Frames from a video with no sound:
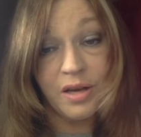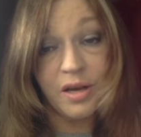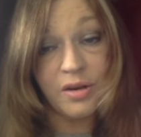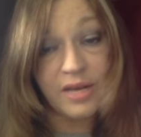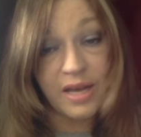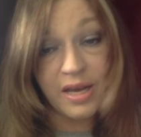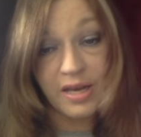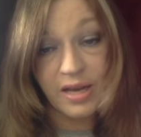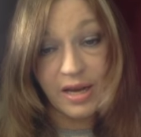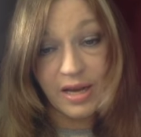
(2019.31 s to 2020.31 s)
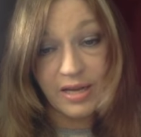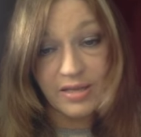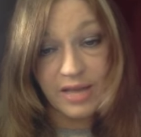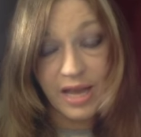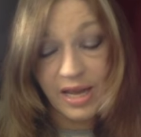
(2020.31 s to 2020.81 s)
Okay,
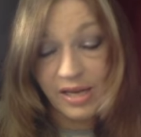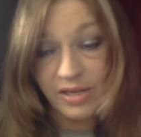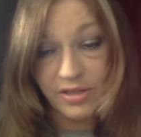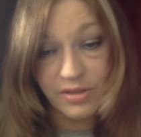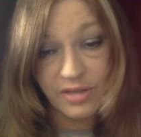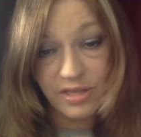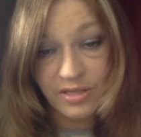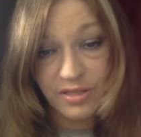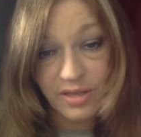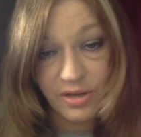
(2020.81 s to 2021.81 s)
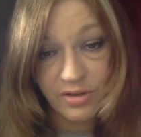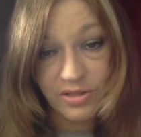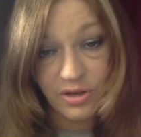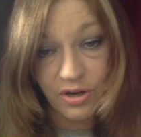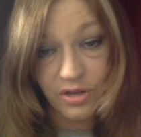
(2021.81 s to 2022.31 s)
guys, I hate to do this because I know
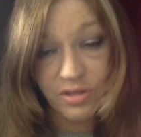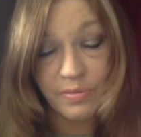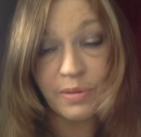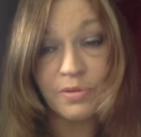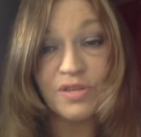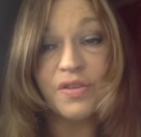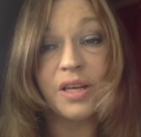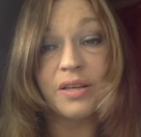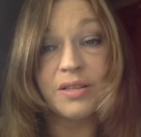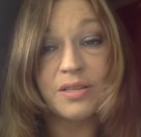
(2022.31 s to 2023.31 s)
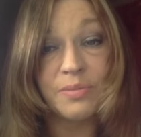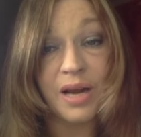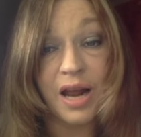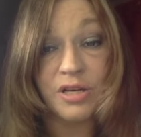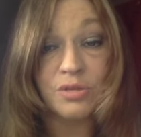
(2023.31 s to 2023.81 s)
it's going to hurt some people's feelings,
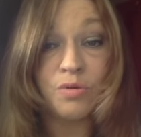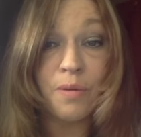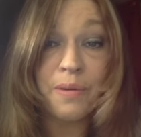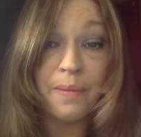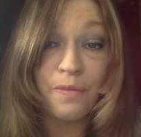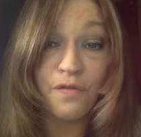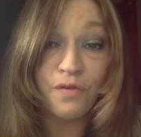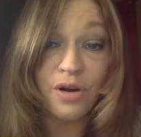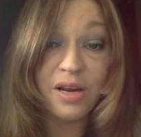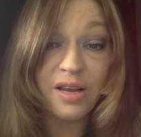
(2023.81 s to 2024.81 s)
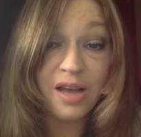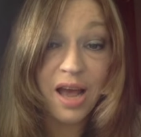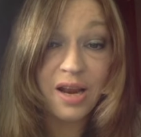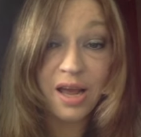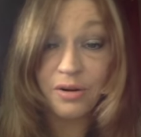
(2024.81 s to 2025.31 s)
but I just want people free.
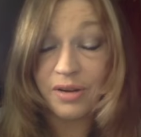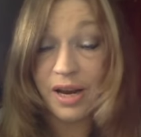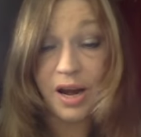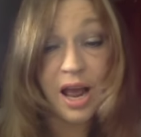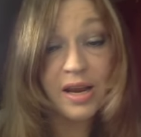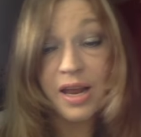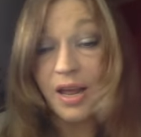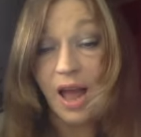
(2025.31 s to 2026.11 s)
I, I don't care. I,